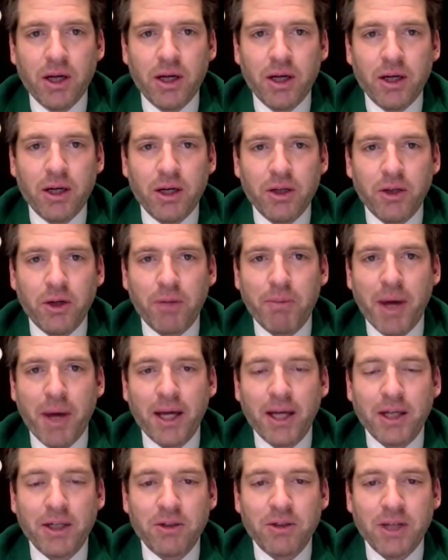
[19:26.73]
a look
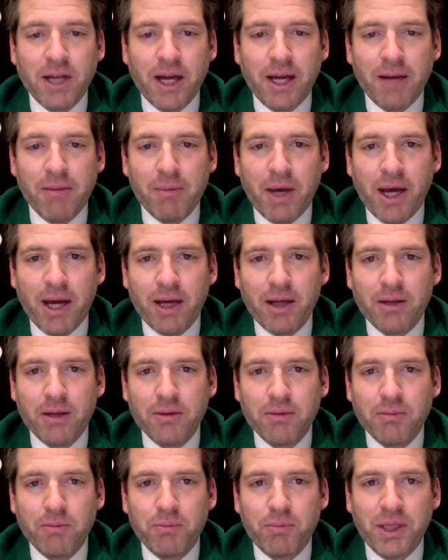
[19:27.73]
back at your time at
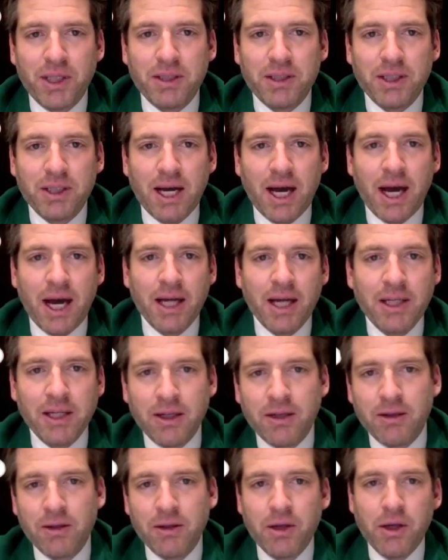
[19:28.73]

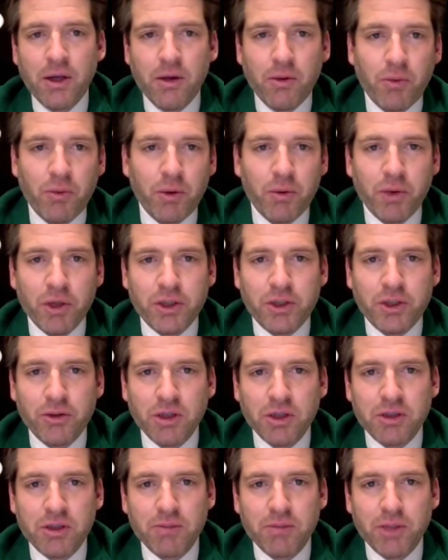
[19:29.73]
BTI, and we wish you
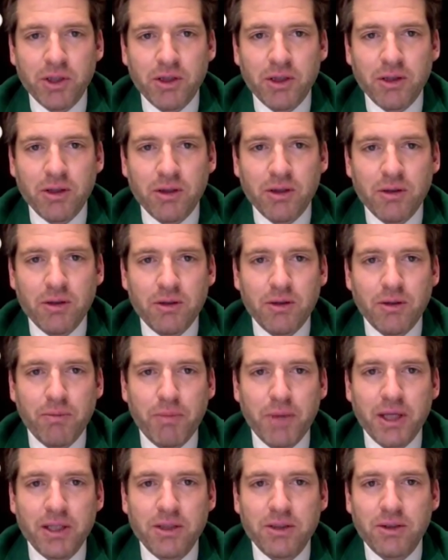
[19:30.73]
nothing but the
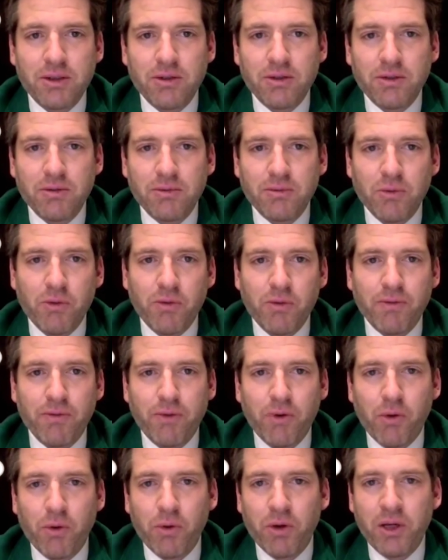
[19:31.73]
best moving
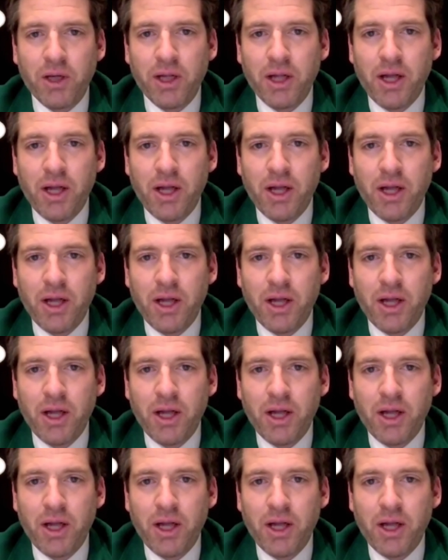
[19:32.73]
forward.